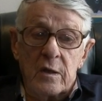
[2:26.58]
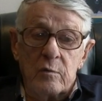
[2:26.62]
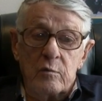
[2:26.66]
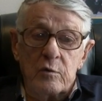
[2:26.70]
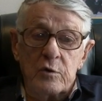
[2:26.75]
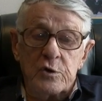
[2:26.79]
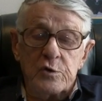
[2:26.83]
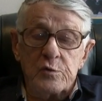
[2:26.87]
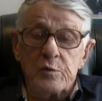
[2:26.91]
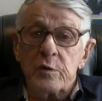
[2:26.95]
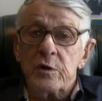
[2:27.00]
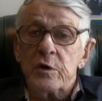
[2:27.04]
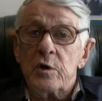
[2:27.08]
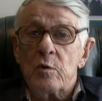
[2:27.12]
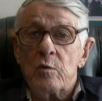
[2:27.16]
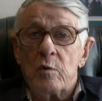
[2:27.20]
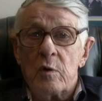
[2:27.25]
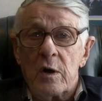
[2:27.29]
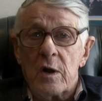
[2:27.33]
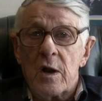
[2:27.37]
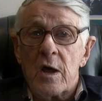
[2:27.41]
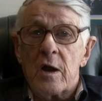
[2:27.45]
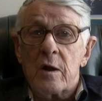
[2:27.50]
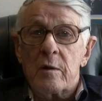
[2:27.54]
uh, which we
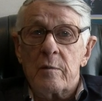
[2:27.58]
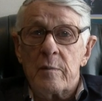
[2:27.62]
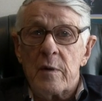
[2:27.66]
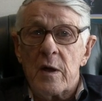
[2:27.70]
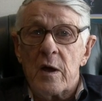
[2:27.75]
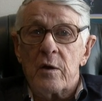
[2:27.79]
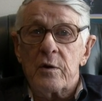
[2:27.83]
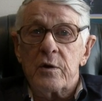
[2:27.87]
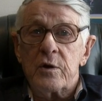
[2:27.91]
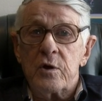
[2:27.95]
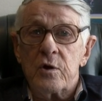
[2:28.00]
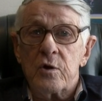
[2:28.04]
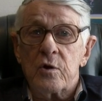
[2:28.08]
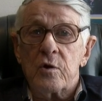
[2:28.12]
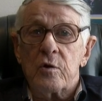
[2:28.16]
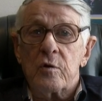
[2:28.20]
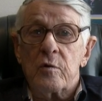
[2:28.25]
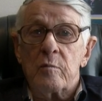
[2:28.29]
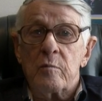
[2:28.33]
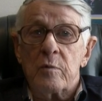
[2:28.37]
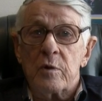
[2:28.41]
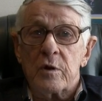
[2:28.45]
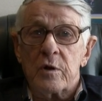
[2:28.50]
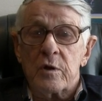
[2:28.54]
know a lot about
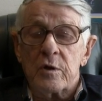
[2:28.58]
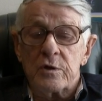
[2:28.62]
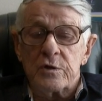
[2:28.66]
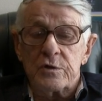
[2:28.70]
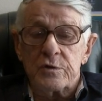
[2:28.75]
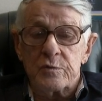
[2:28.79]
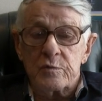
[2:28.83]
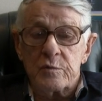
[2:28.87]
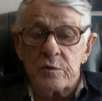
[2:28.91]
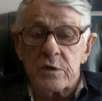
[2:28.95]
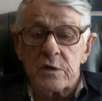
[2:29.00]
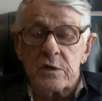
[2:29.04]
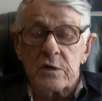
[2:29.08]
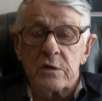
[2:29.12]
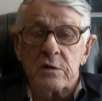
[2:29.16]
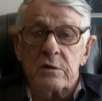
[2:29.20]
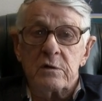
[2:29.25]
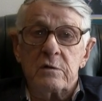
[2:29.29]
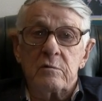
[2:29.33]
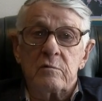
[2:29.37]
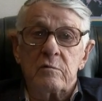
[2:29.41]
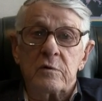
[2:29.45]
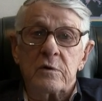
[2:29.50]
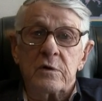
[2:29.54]
here because
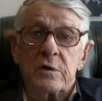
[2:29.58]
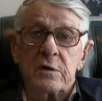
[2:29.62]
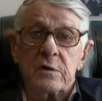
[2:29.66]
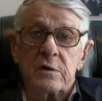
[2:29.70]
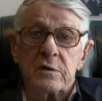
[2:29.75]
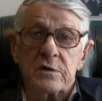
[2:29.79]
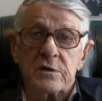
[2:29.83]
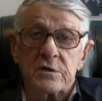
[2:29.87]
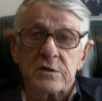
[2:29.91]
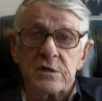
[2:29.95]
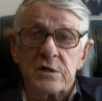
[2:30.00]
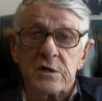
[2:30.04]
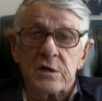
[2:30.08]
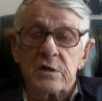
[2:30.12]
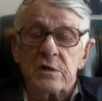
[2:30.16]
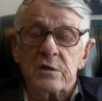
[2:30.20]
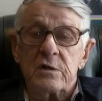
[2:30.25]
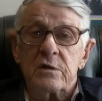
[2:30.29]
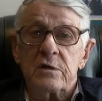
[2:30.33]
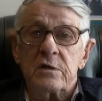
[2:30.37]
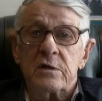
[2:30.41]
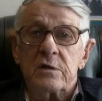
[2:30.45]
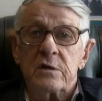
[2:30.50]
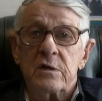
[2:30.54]
we, we
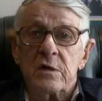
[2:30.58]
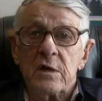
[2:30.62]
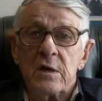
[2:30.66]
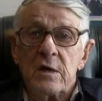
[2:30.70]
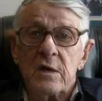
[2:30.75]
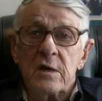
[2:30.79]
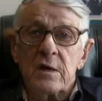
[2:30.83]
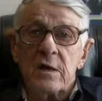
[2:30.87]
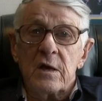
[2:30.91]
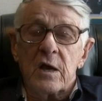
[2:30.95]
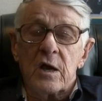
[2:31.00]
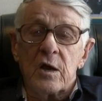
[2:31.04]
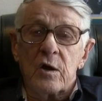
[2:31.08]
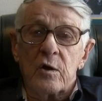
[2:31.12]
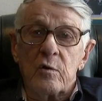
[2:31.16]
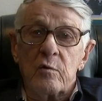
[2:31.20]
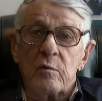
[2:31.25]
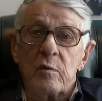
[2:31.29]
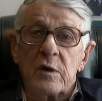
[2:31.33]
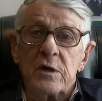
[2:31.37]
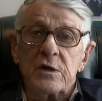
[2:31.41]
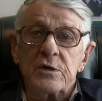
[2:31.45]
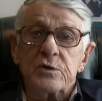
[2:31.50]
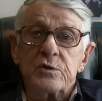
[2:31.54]
see the
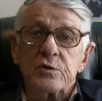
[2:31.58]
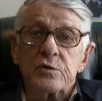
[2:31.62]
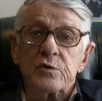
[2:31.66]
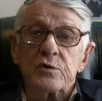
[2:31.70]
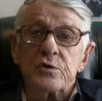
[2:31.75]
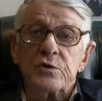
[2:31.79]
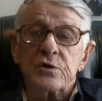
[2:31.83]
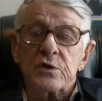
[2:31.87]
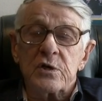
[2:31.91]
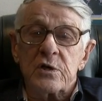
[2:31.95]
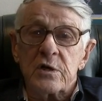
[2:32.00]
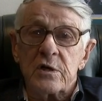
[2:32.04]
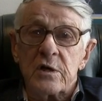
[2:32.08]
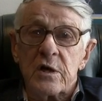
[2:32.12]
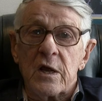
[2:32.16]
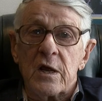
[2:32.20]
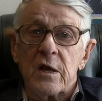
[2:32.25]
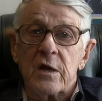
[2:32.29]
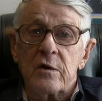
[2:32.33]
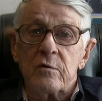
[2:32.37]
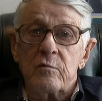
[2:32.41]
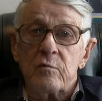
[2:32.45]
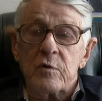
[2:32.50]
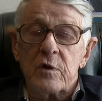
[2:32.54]
air racers
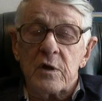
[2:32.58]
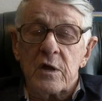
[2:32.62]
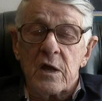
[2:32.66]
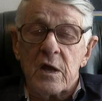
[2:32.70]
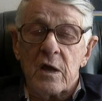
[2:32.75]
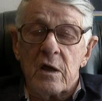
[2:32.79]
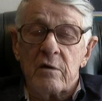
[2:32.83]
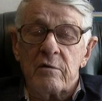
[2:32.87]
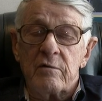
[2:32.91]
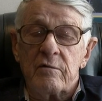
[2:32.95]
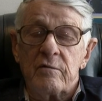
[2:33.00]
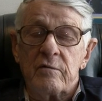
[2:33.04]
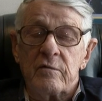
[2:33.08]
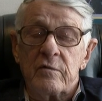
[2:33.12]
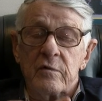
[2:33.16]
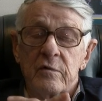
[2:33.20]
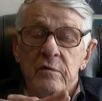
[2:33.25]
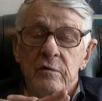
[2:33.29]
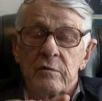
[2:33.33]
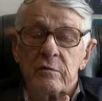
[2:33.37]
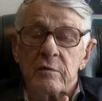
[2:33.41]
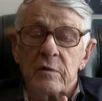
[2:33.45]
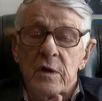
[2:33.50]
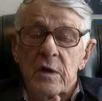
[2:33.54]
and we have
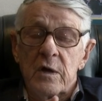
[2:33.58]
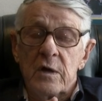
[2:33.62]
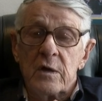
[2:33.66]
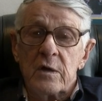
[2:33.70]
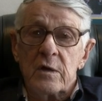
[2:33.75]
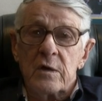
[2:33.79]
uh,